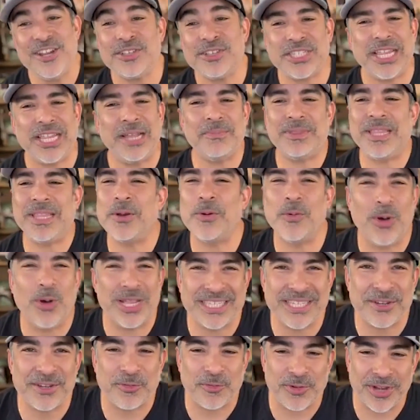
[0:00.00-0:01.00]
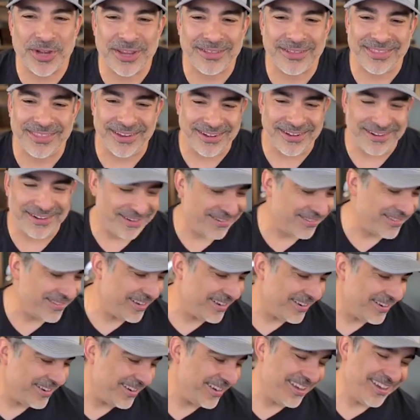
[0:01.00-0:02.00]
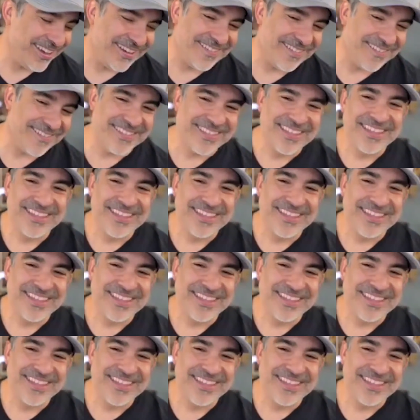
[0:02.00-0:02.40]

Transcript: something wasn't real there, dude. There you go.